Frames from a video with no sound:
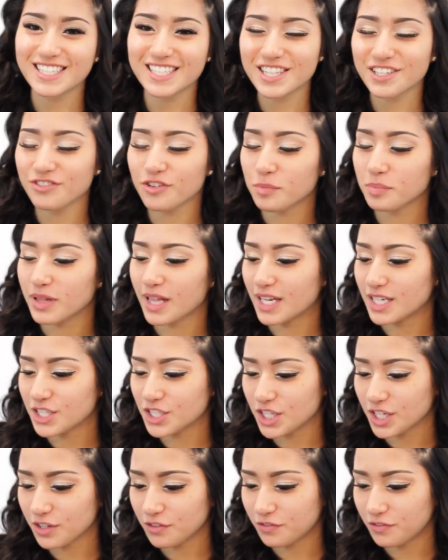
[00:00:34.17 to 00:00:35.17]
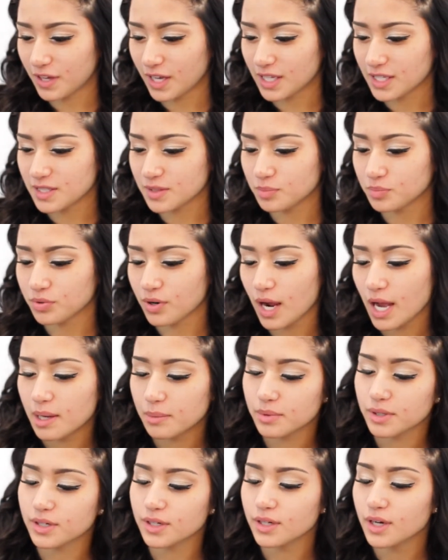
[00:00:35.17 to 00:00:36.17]
This is the Replenishing Face
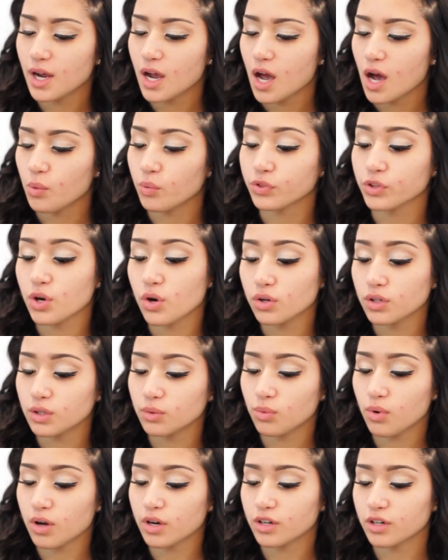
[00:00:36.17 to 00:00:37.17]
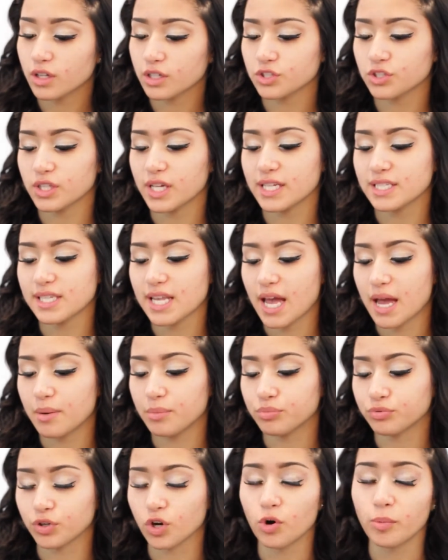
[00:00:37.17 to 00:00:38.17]
Primer with coconut water, electrolytes,
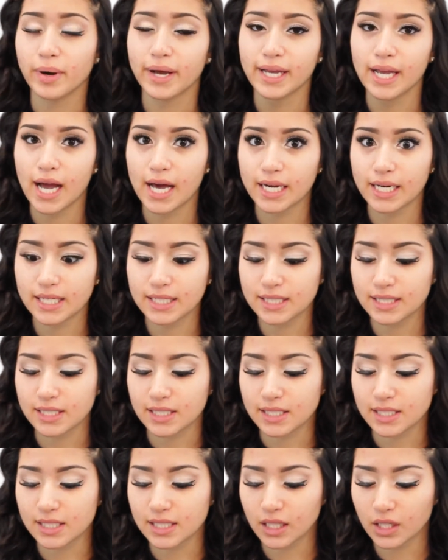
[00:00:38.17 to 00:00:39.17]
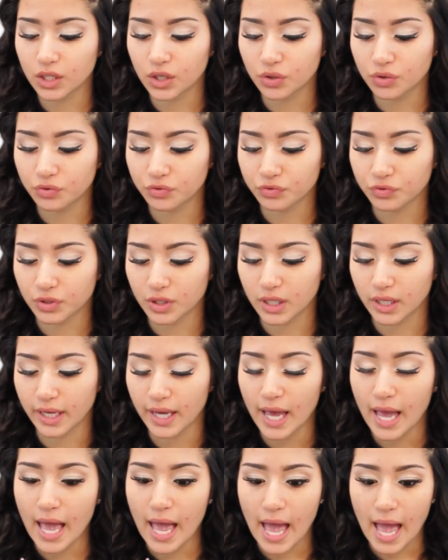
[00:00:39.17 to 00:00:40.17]
and probiotics. It's silicone
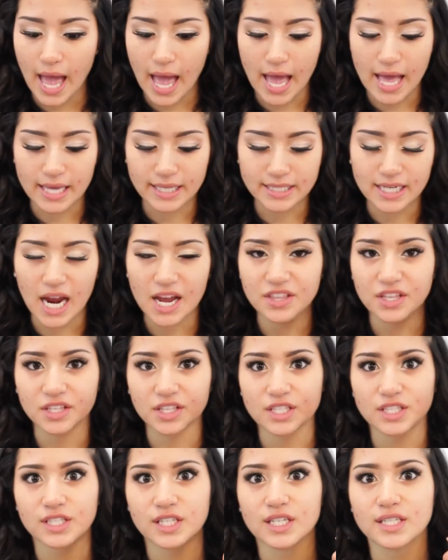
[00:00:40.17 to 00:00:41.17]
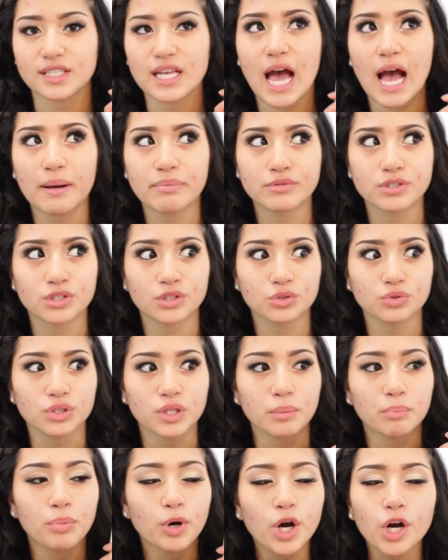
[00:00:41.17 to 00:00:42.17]
free, and I think this is
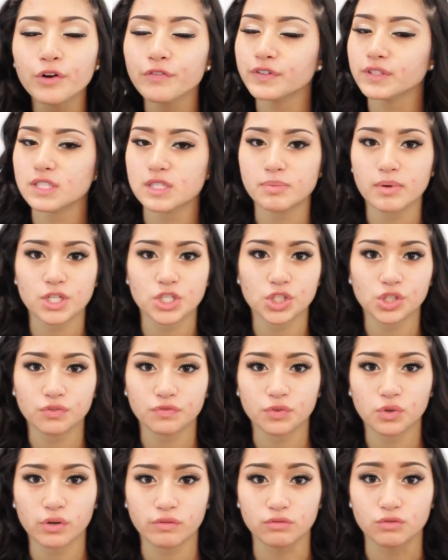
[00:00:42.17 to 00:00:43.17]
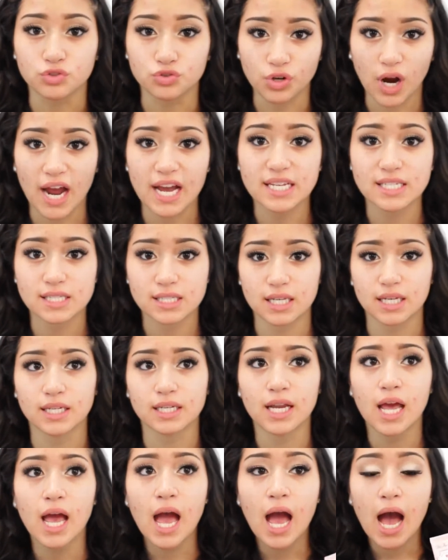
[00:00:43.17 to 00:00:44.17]
absolutely perfect, especially if you have dry
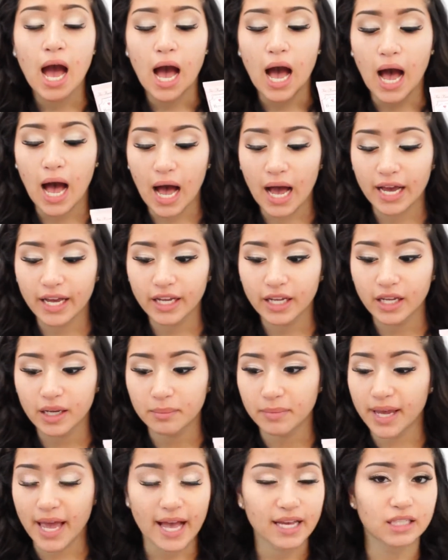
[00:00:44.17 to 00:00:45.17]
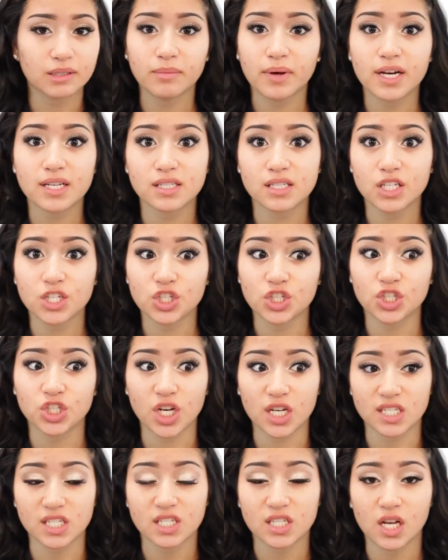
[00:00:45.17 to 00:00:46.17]
skin. My acne medicine
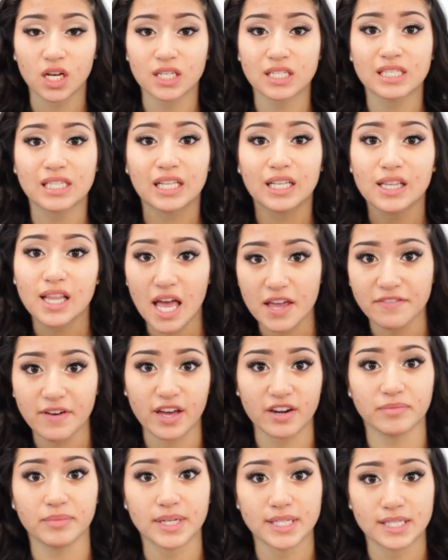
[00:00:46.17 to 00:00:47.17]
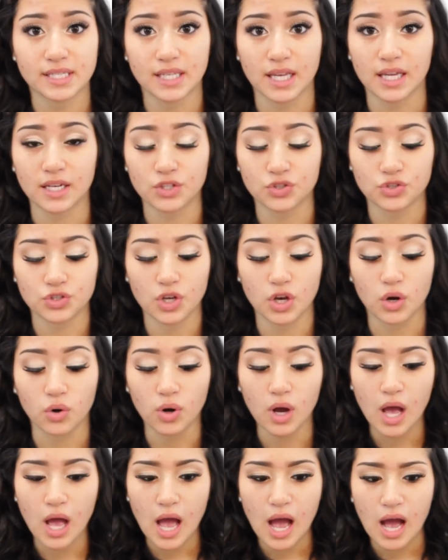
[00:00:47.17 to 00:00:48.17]
just sucks the life out of my skin,
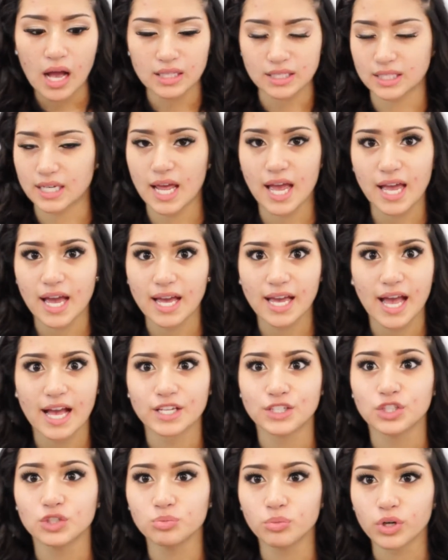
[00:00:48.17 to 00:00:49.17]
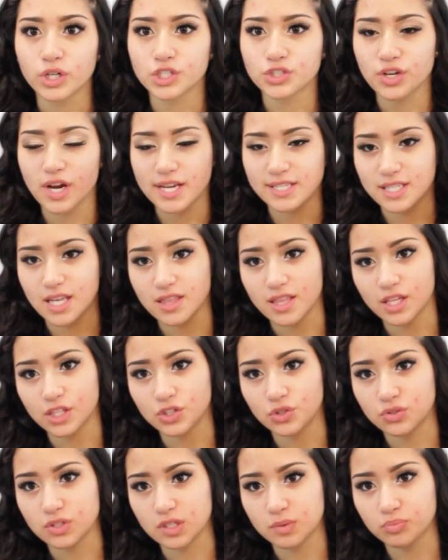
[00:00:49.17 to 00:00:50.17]
so today I had to moisturize and
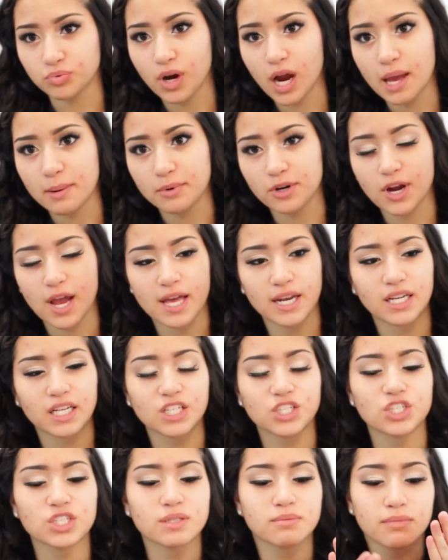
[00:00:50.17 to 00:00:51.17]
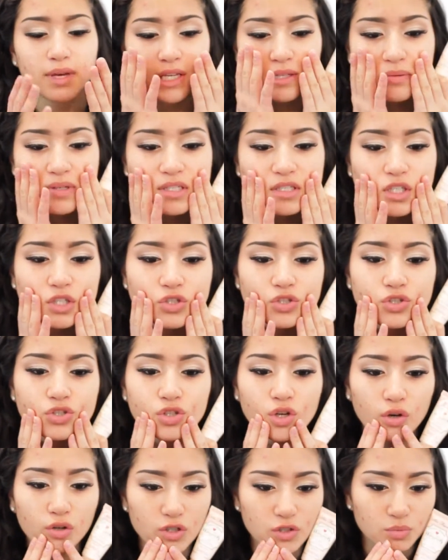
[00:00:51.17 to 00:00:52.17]
then use this primer, and it just makes my skin
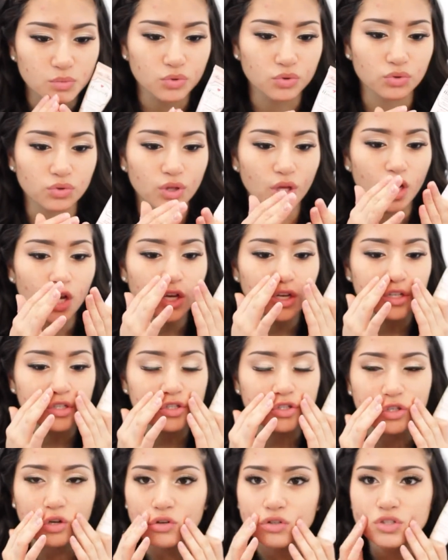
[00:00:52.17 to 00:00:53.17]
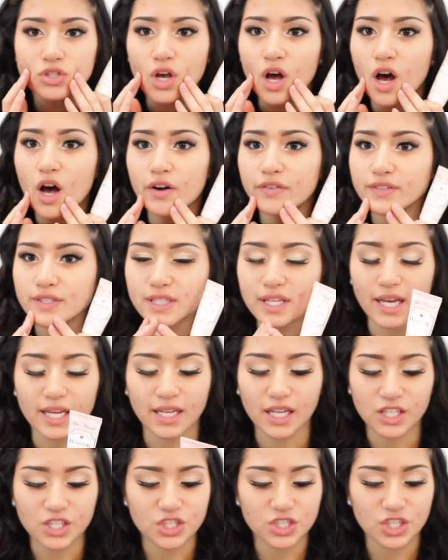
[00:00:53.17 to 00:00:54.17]
so smooth, so soft.
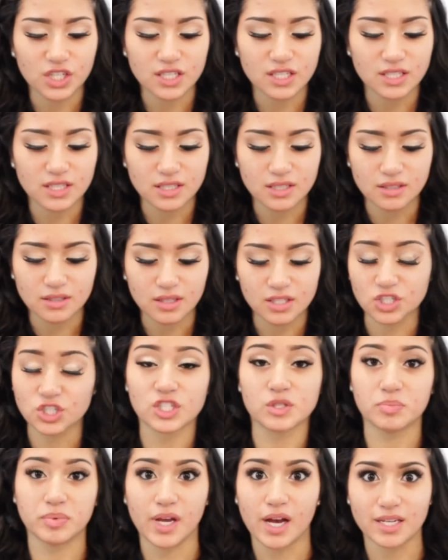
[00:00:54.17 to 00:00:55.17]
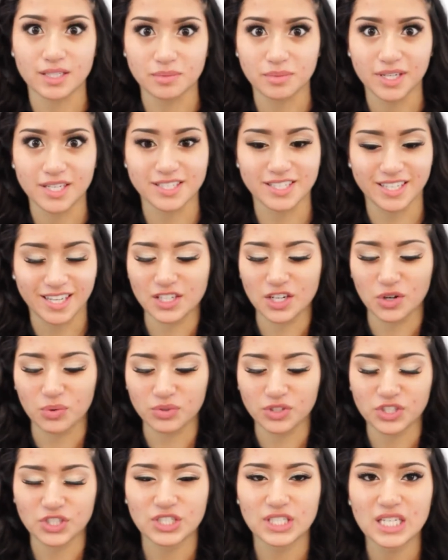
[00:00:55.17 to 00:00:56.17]
Like, it's just beyond amazing. You know,
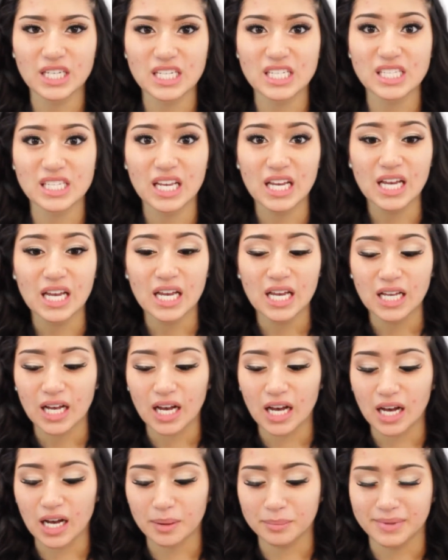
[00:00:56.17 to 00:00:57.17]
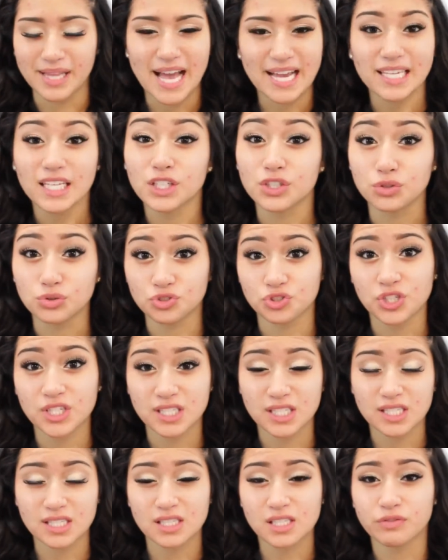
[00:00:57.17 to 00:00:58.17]
when your skin is lacking
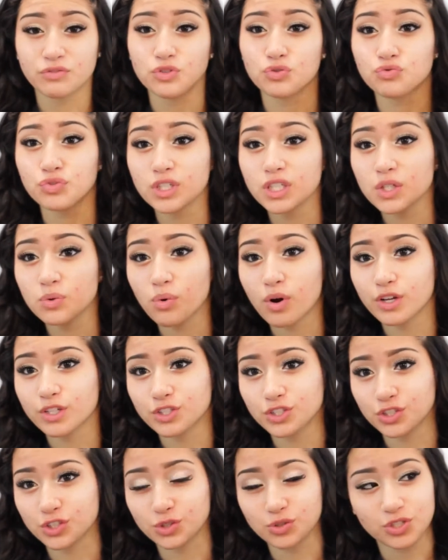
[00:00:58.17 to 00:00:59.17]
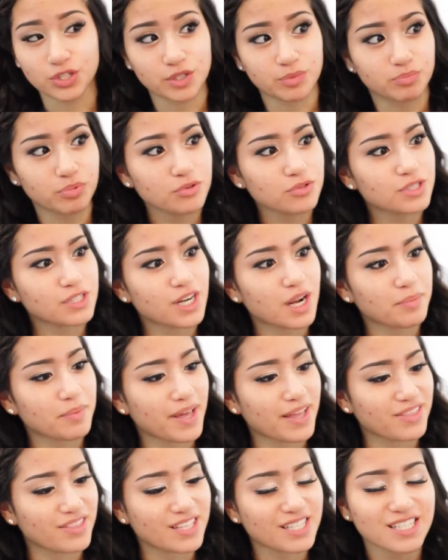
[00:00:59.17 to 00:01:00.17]
nutrients and stuff, you really want to just boost it up,
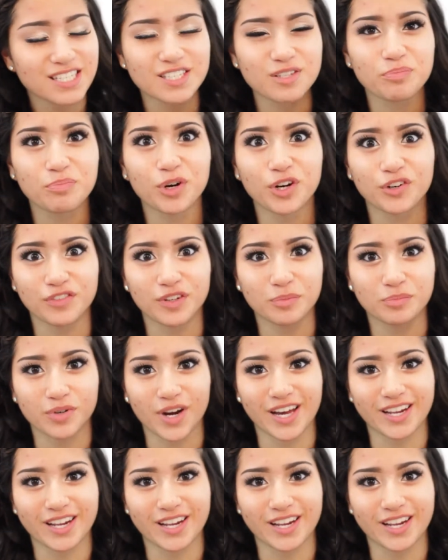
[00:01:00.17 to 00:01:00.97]
and this is the perfect